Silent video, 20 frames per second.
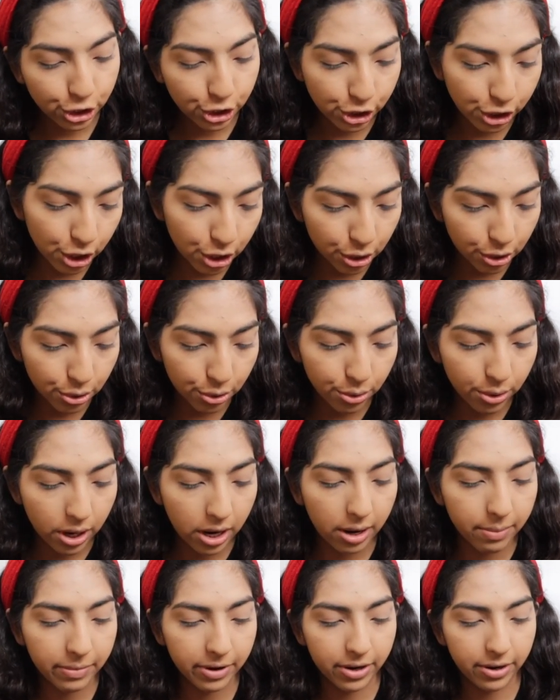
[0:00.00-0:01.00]
So
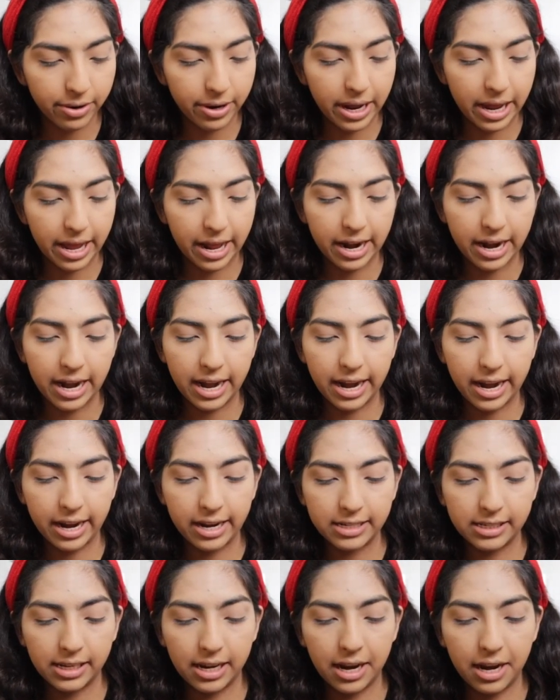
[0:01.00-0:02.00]
I'm gonna go ahead
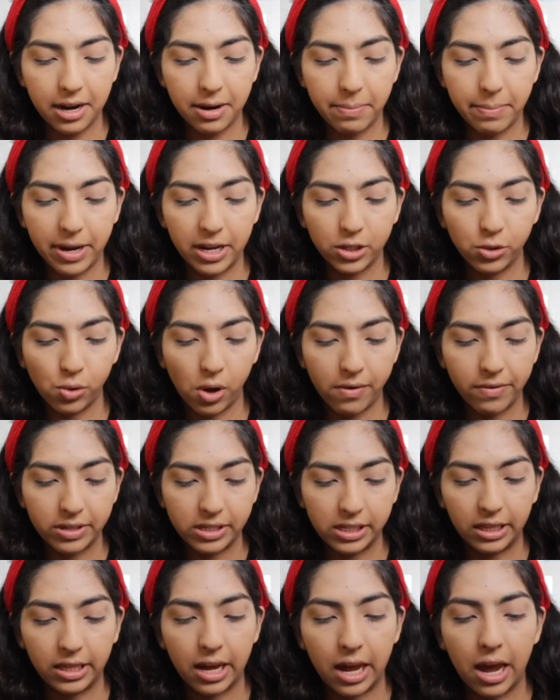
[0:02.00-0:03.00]
and take my
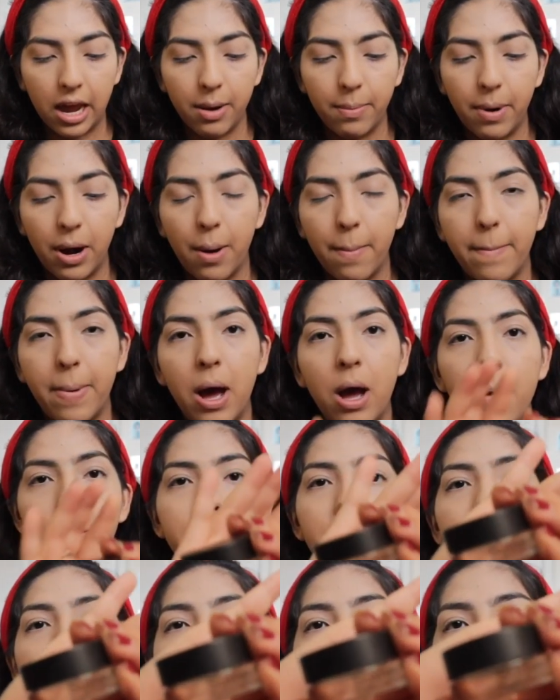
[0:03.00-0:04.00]
Suavecita eyebrow
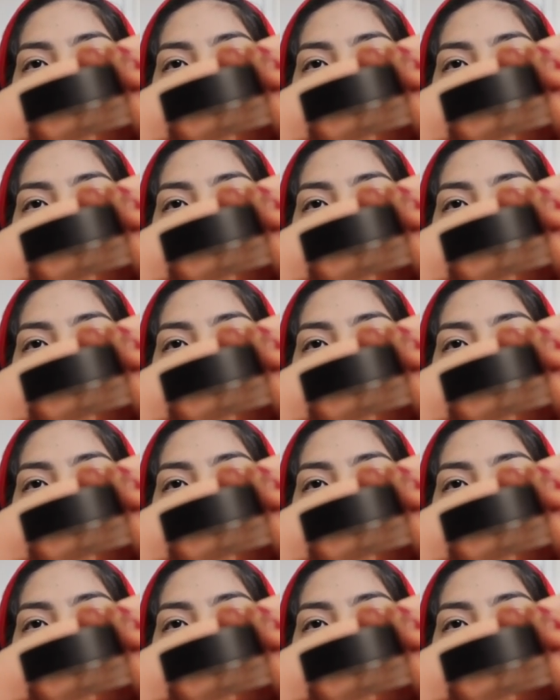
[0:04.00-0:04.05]
pomade